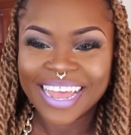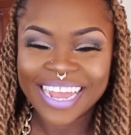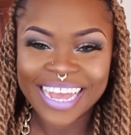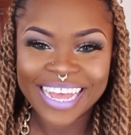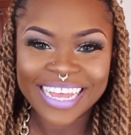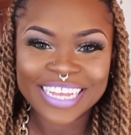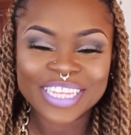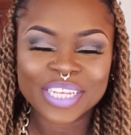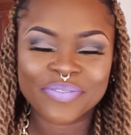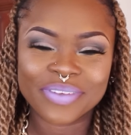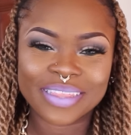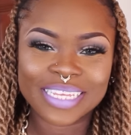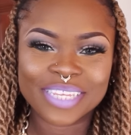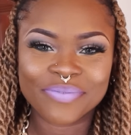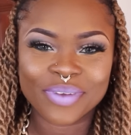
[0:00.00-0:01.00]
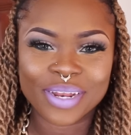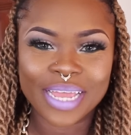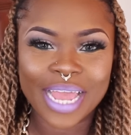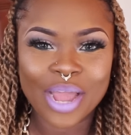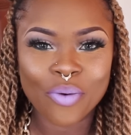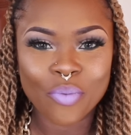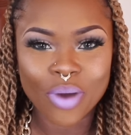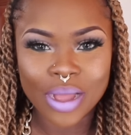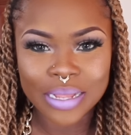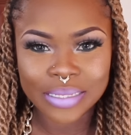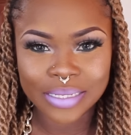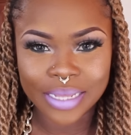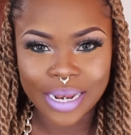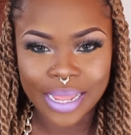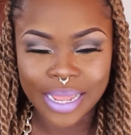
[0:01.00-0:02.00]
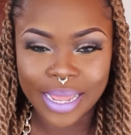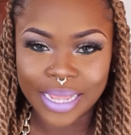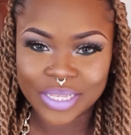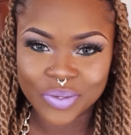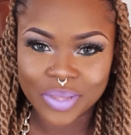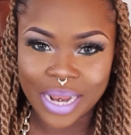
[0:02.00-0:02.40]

hi guys so for this video i wanted to let you guys